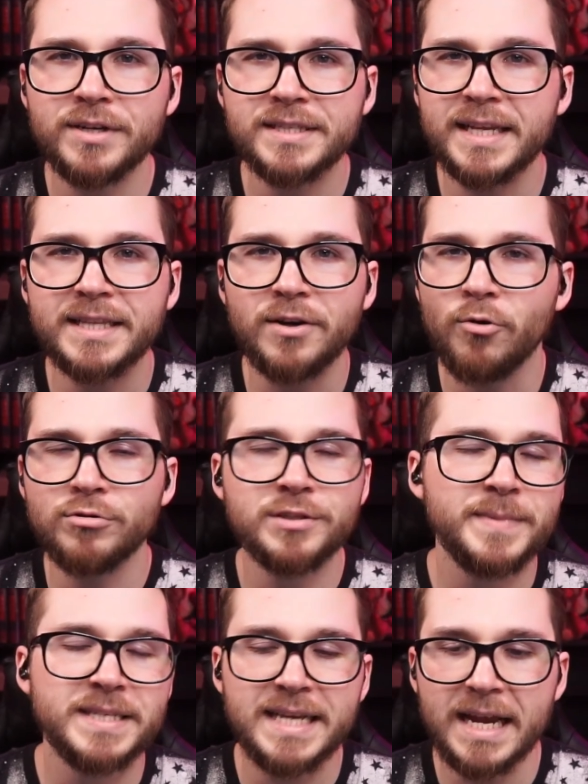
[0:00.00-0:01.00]
He's like the
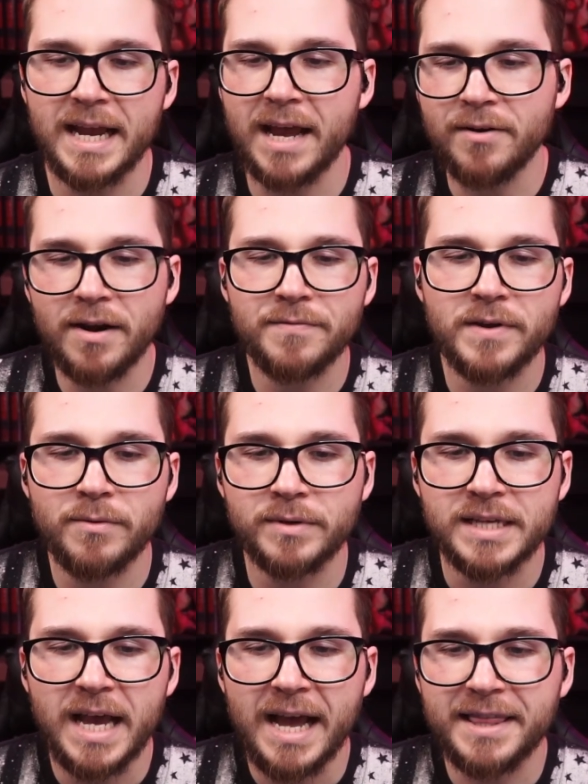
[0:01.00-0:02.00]
ultimate tech. I forgot what
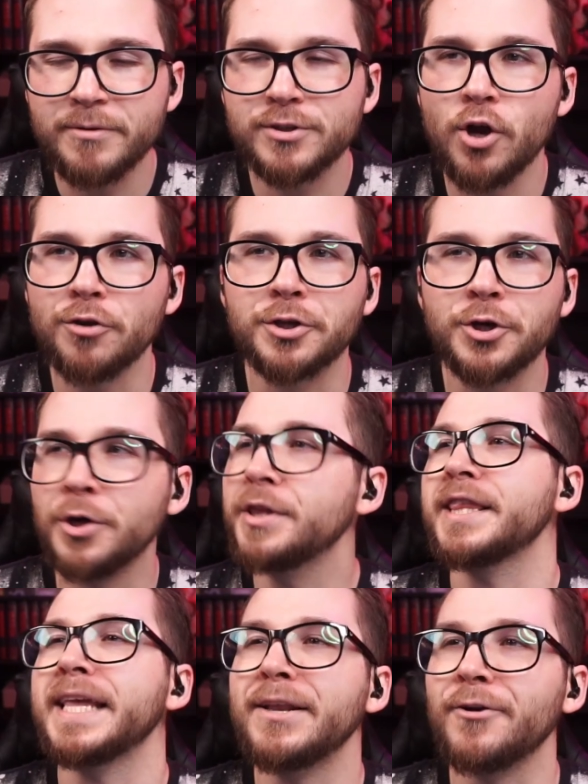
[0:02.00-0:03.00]
it is. I think it was called good
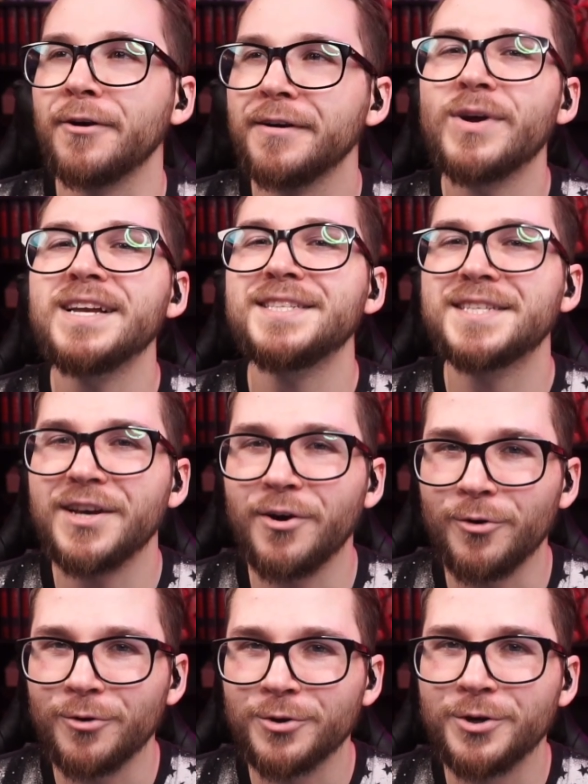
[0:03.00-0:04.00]
leader. Great
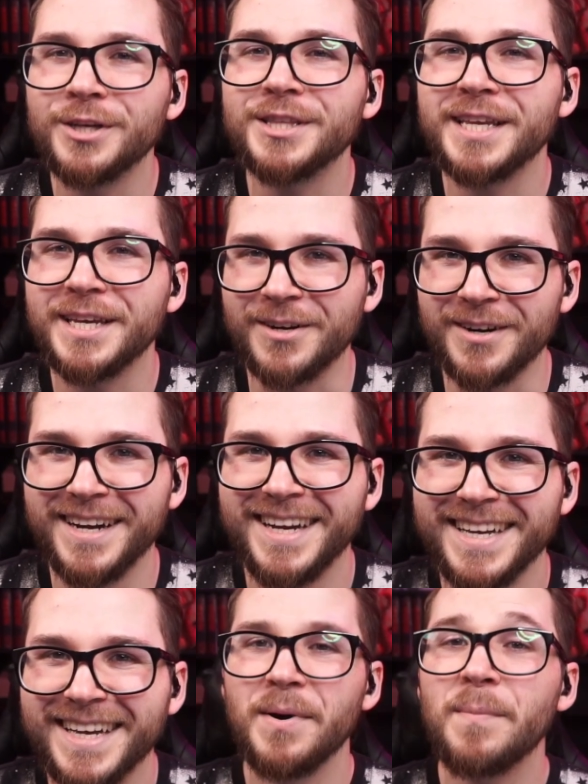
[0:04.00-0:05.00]
skill. Good leader.
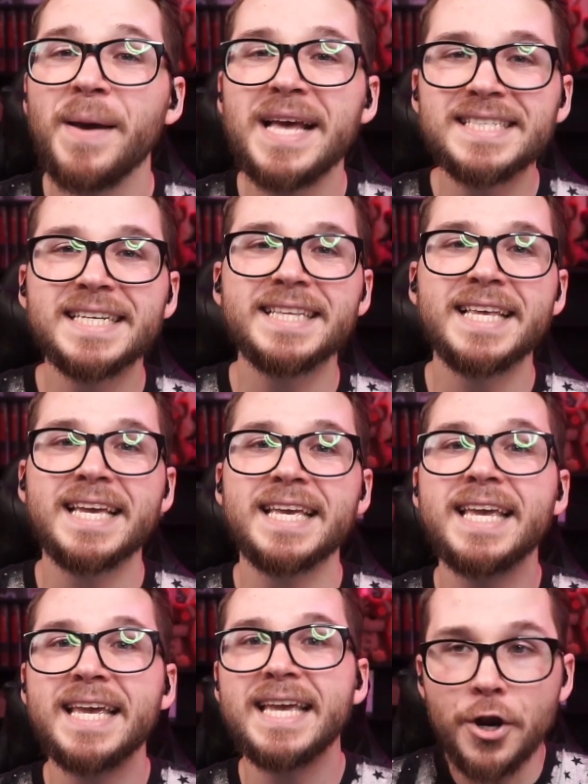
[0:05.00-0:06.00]
But basically
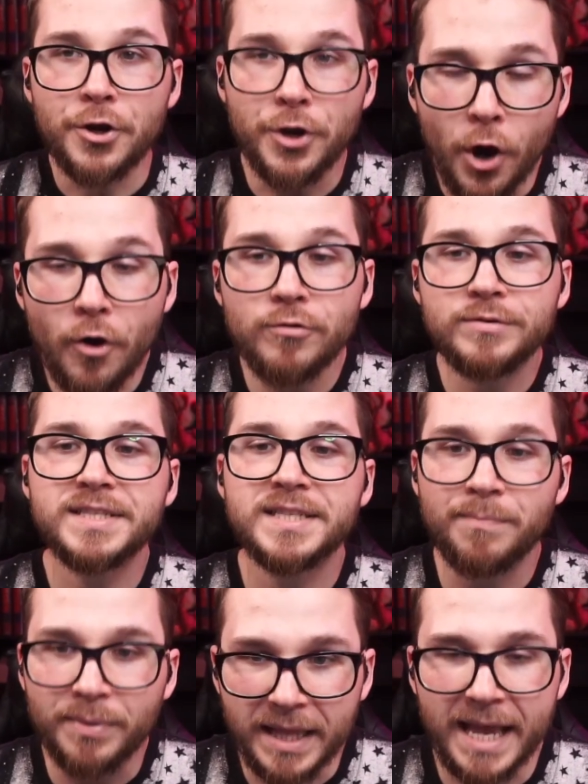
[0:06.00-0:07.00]
he knows
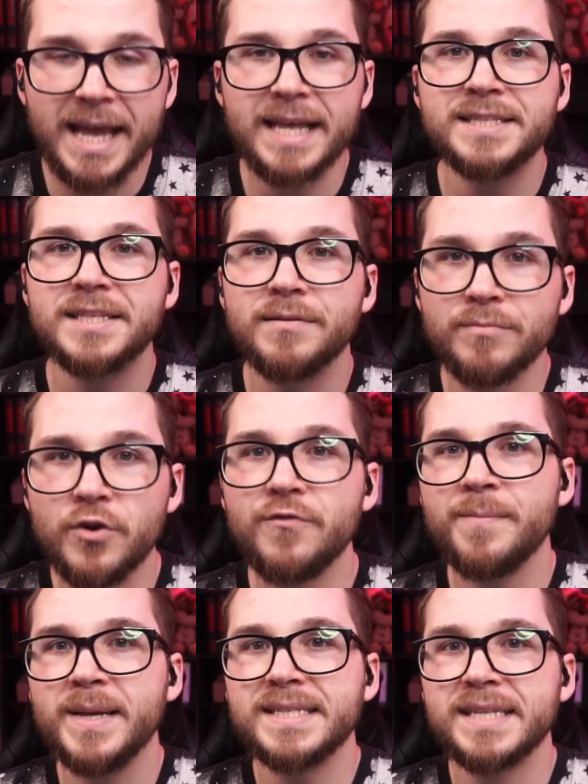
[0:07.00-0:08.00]
the plans and the
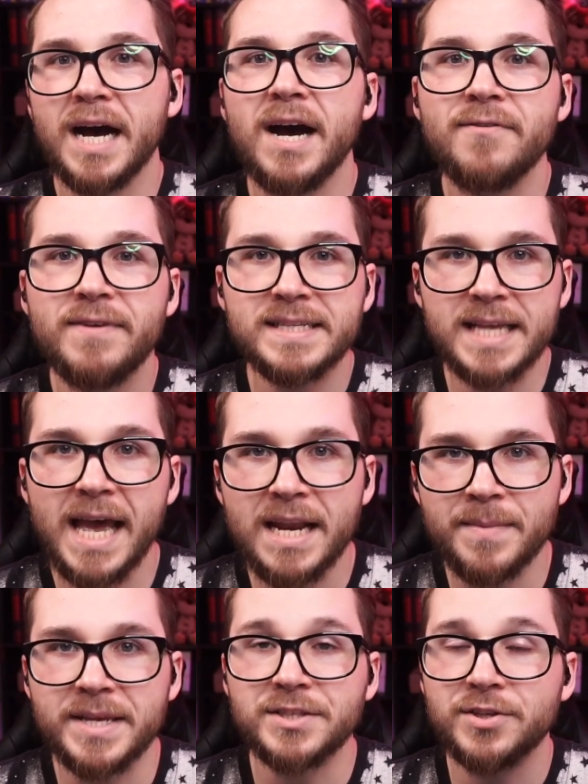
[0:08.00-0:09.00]
movements of his
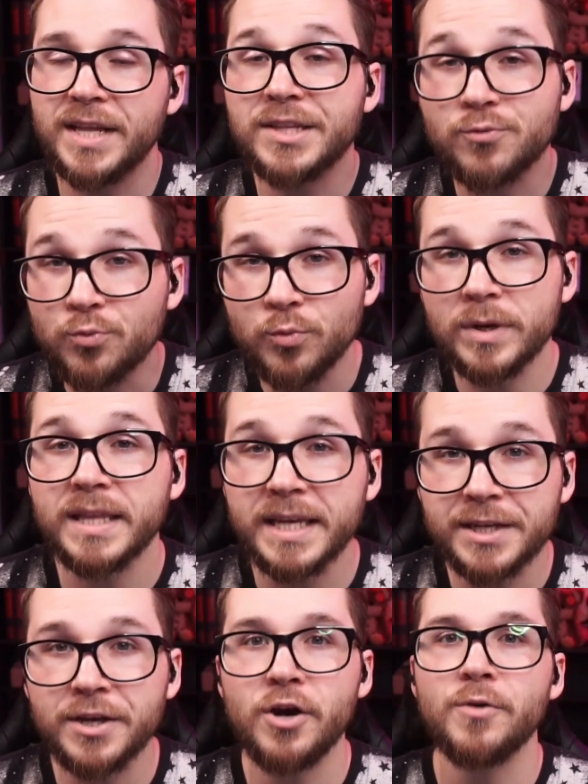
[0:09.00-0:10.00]
enemies. So that's really
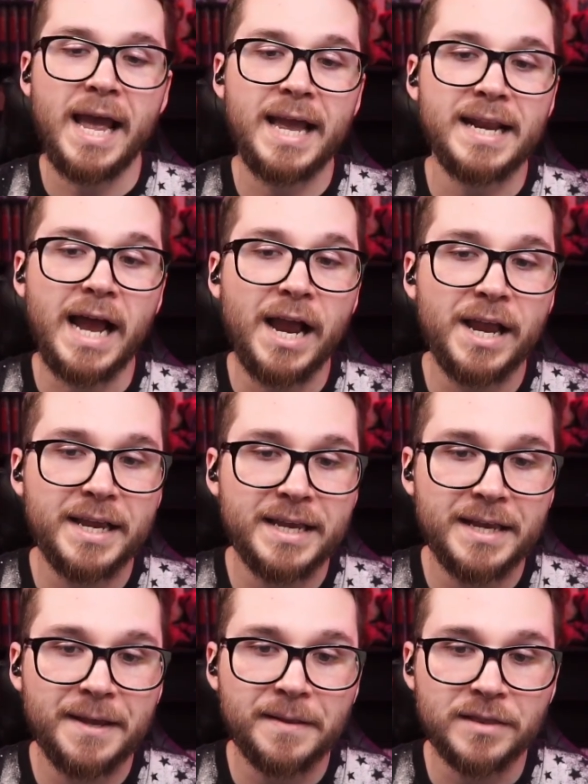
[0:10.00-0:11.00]
dope. And
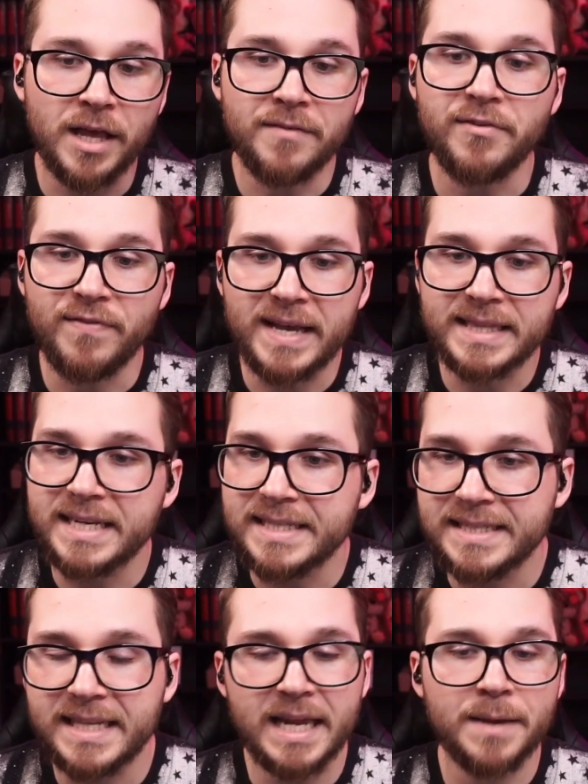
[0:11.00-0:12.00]
I love the fact that he
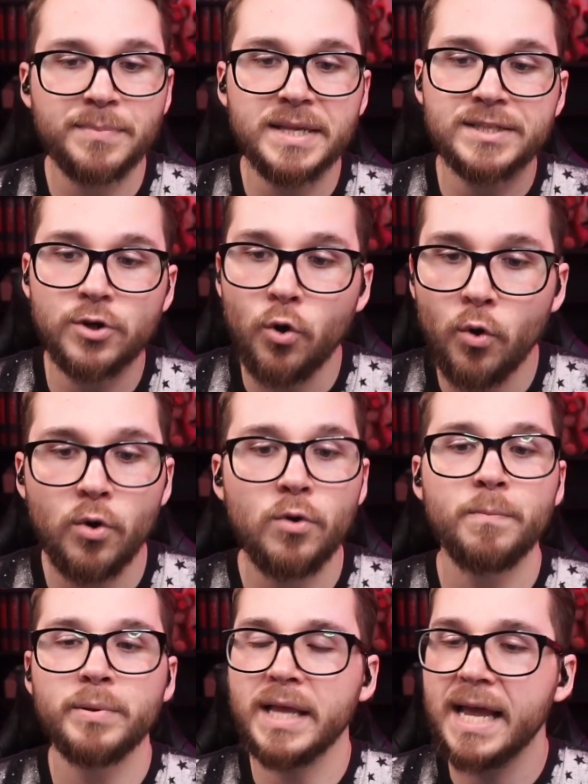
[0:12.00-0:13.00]
set up this whole
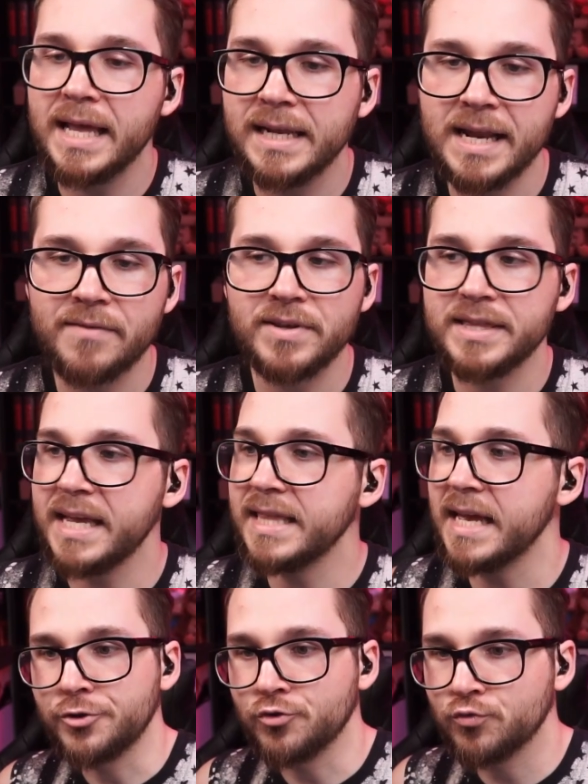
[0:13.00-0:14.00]
plan and everything
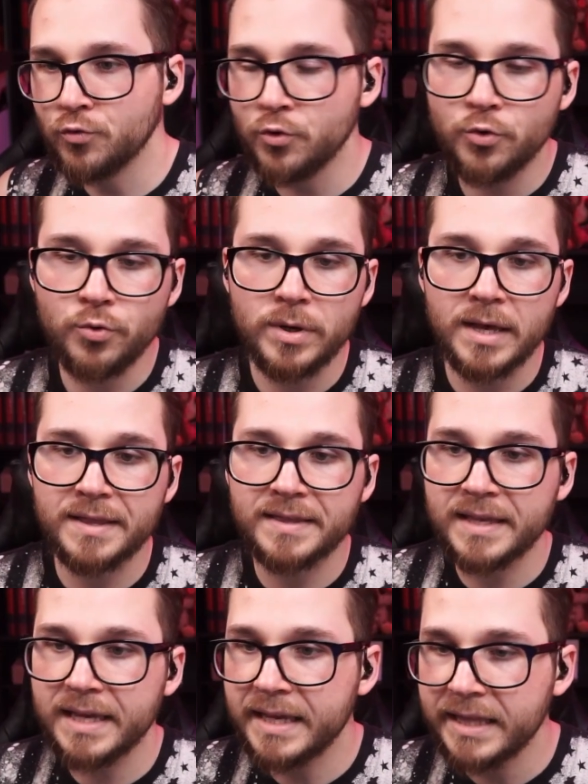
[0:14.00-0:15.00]
that drew
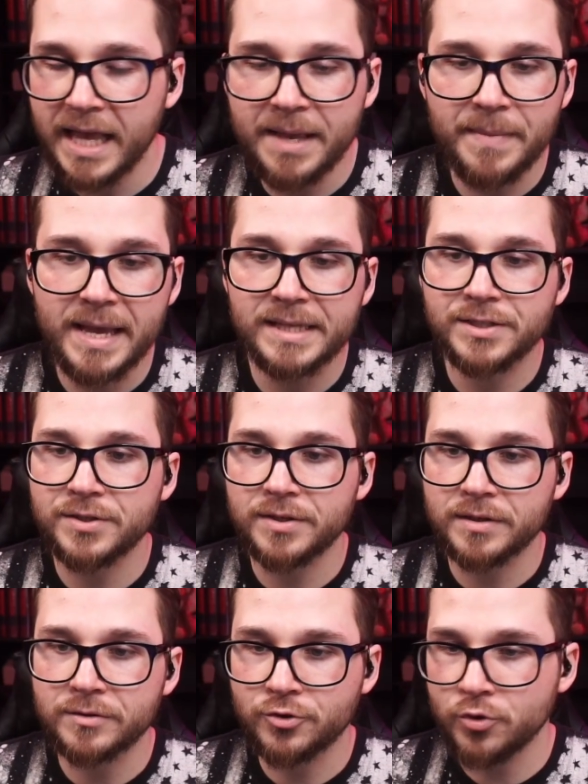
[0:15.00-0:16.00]

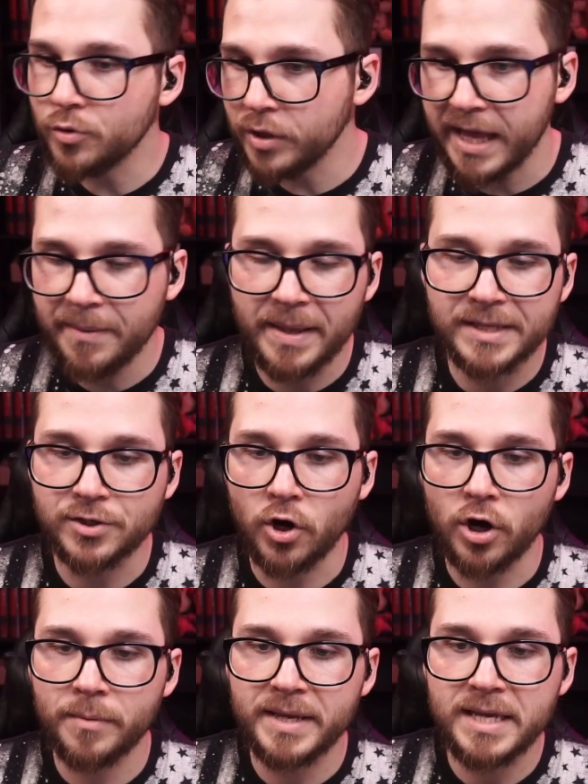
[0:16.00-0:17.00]
Clayman's
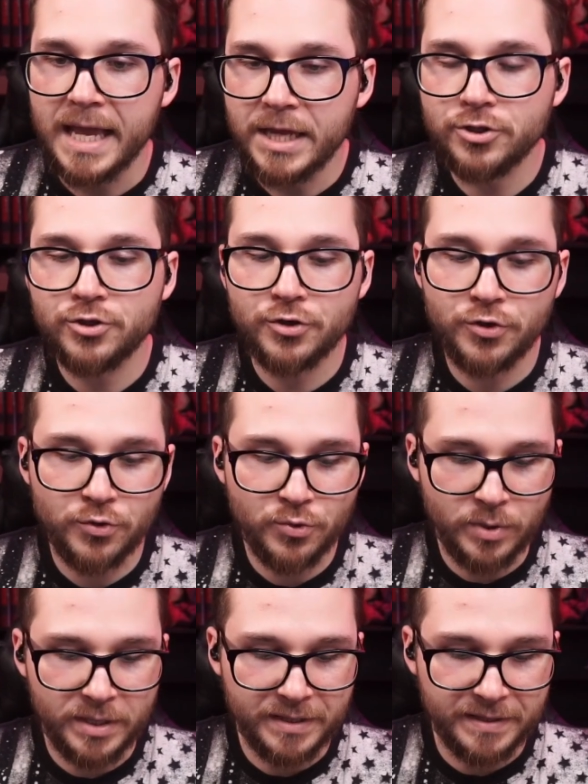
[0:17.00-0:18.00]
army
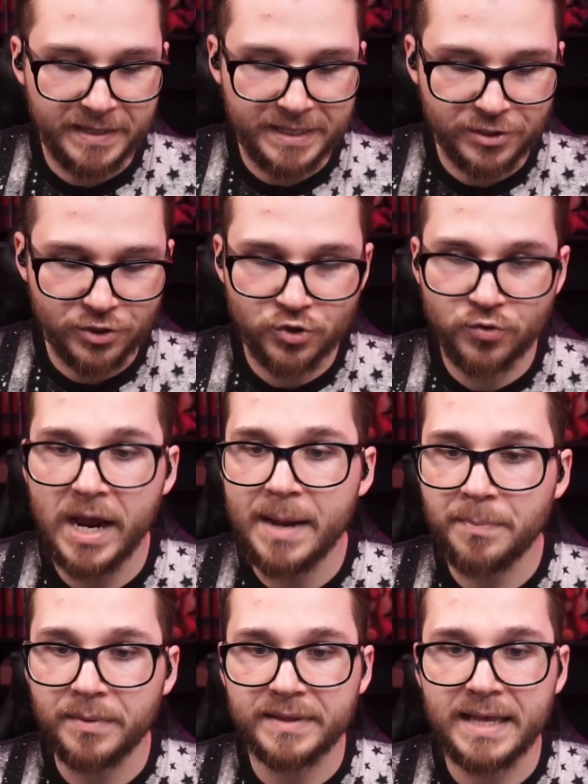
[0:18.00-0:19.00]
into this
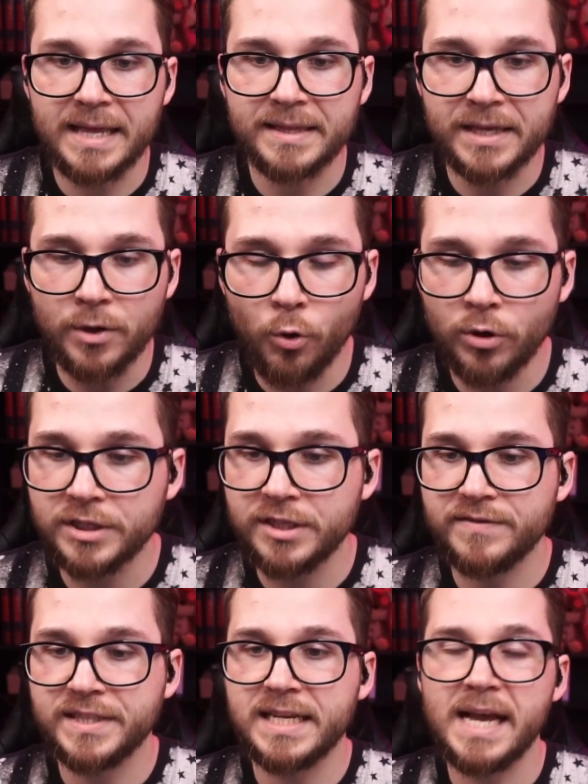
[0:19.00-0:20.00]
trap that the orcs
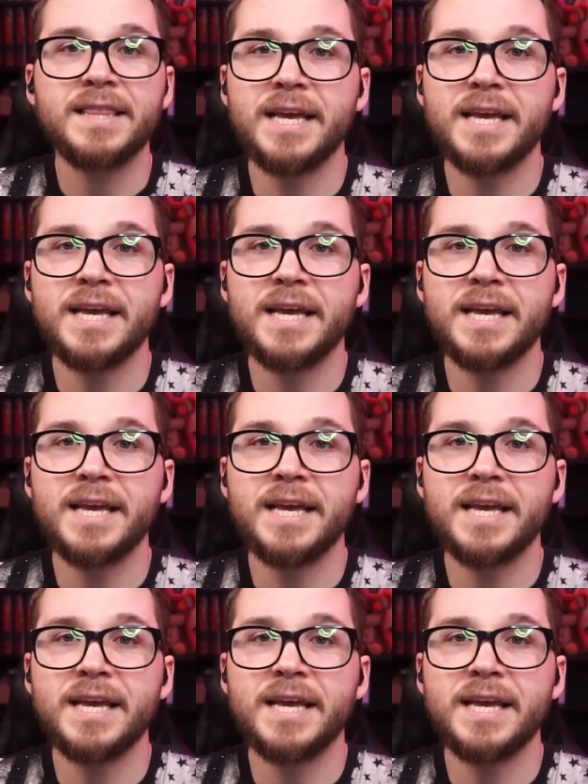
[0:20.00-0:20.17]
have set.